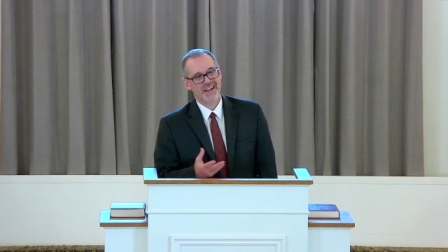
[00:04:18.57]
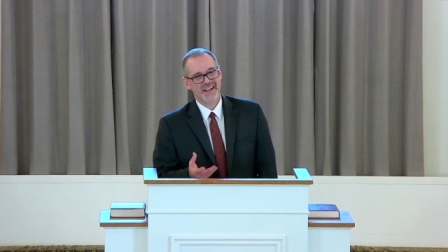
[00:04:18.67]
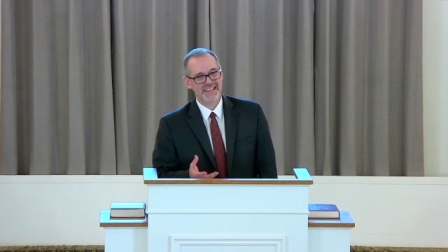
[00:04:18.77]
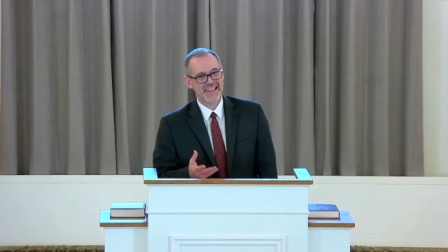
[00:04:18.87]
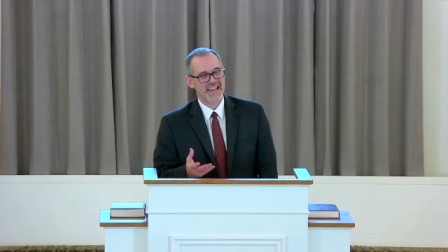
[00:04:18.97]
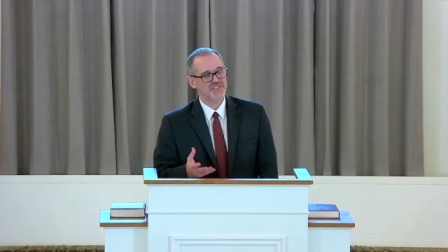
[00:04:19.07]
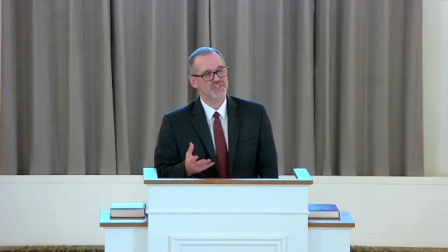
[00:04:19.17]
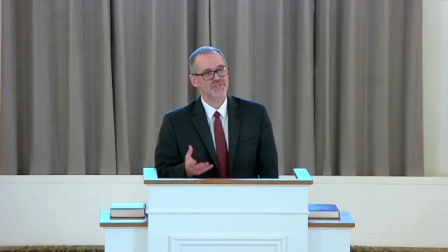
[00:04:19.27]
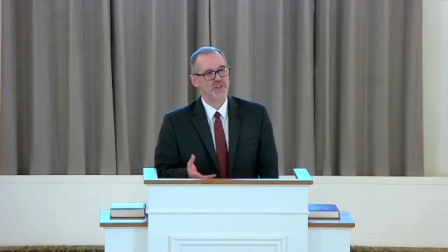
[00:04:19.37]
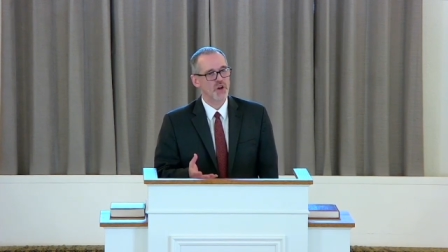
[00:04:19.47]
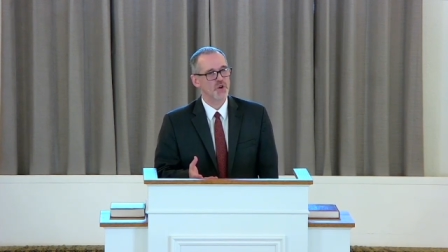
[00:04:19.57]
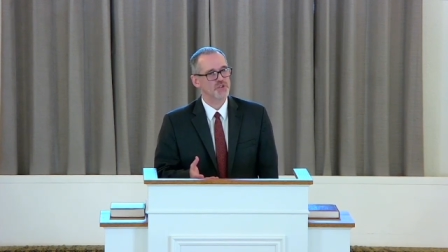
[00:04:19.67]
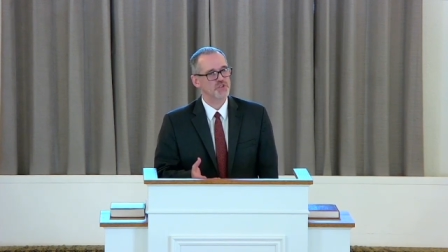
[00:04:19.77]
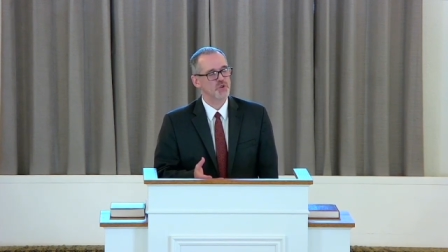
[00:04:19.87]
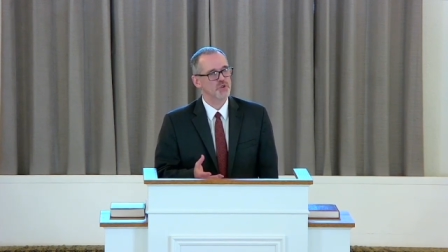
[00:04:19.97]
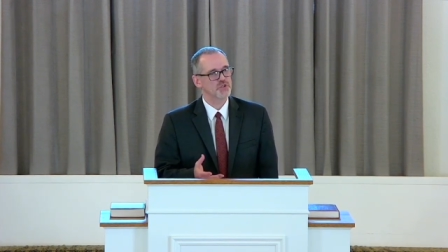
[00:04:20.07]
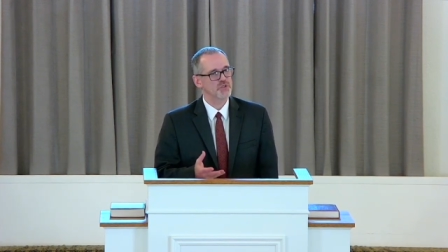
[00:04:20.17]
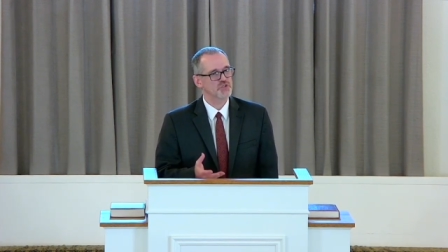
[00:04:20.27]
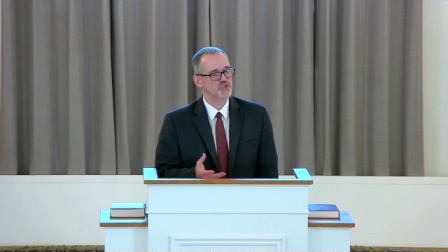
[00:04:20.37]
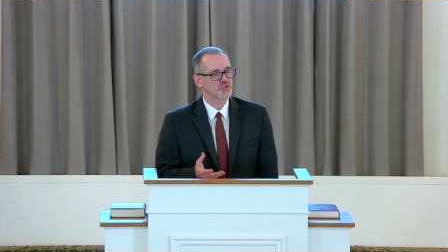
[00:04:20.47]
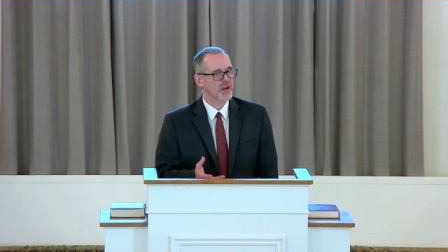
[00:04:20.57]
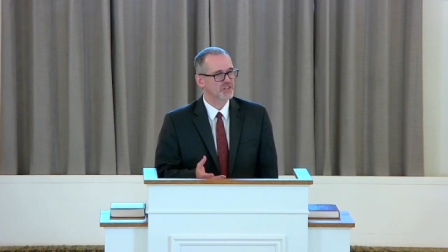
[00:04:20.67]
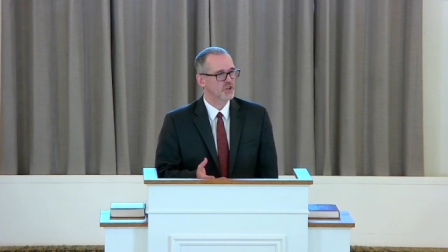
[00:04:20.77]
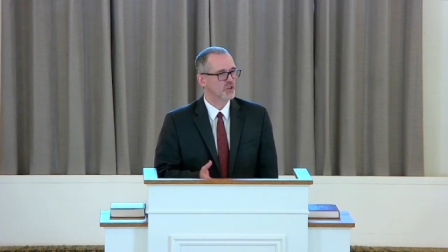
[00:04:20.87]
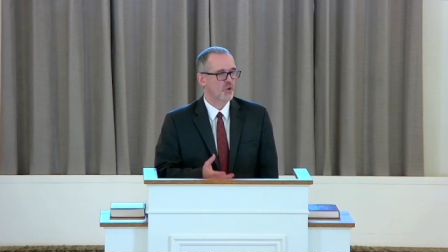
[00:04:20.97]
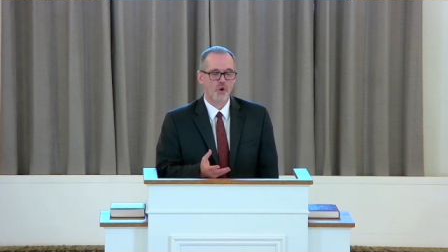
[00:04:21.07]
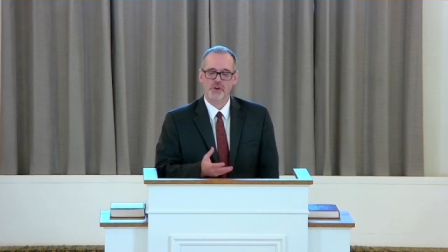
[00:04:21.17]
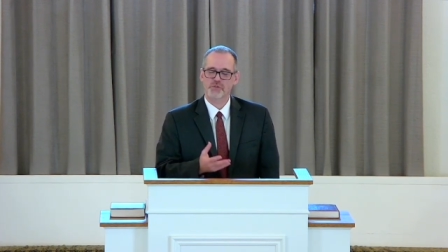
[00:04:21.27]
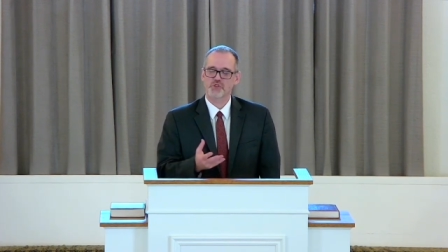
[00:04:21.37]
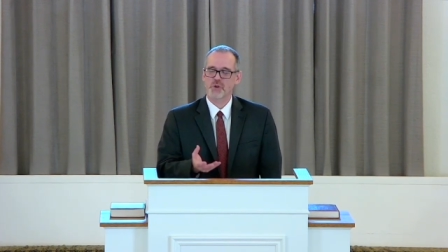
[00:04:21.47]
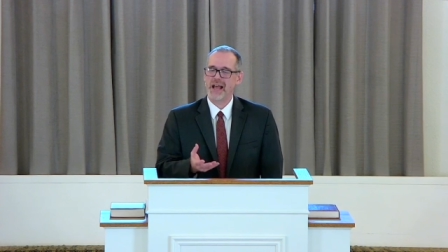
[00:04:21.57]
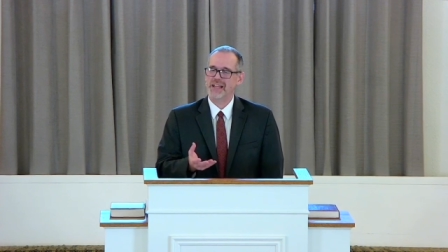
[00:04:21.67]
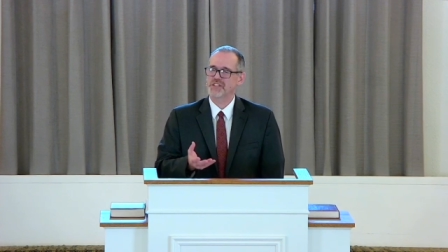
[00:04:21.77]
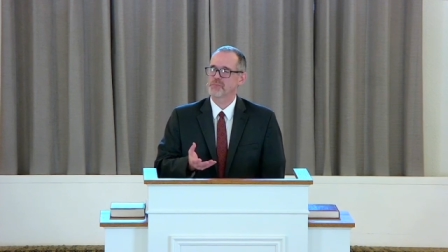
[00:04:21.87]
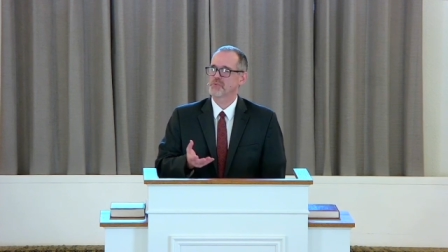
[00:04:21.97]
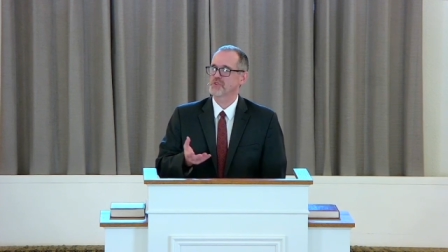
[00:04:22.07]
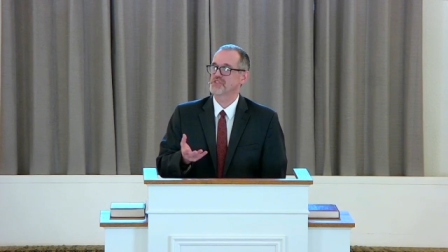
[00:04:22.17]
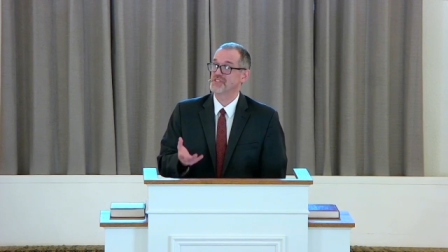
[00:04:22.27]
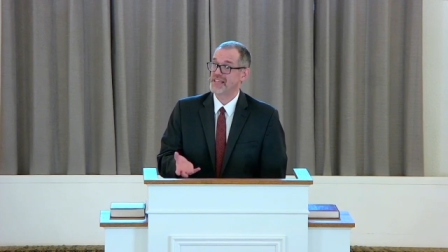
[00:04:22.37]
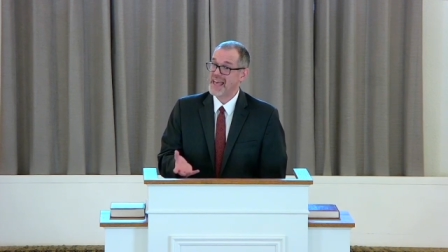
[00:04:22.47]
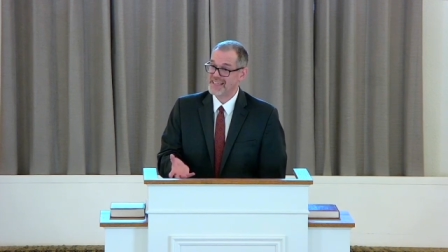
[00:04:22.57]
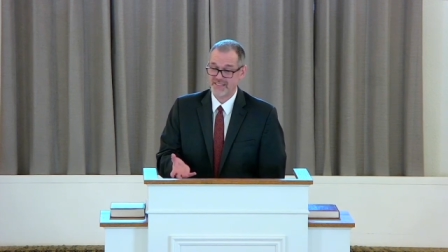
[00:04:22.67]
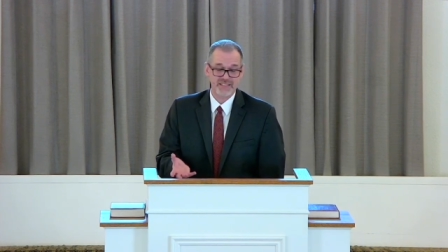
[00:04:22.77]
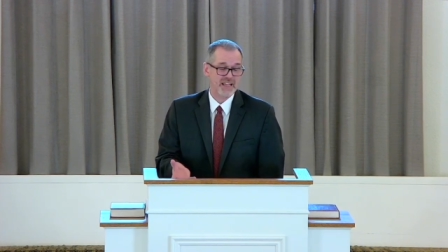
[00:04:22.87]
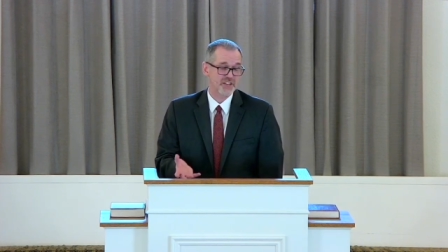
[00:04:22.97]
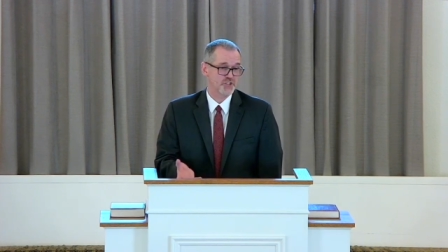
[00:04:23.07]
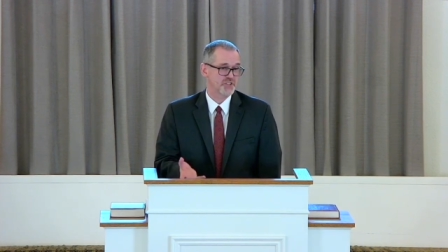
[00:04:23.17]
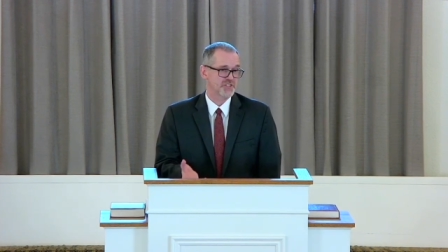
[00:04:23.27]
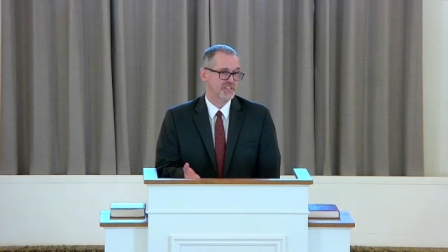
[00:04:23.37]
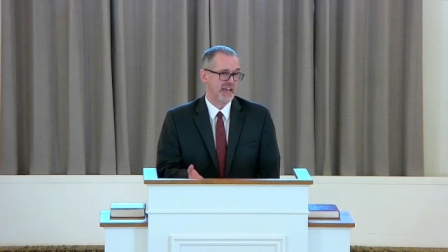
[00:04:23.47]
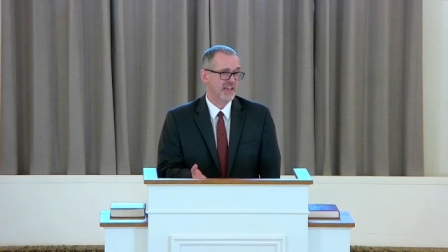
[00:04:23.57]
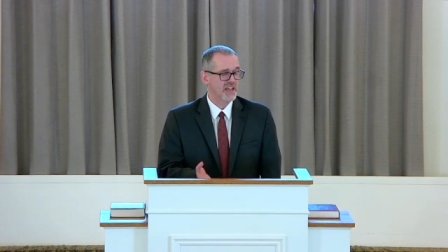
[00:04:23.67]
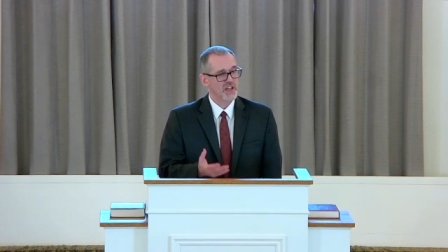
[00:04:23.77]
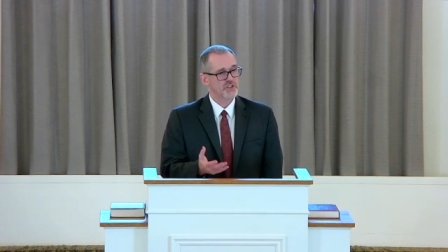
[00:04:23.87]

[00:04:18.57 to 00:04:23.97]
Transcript: against those who struggle or tried to present, I should say,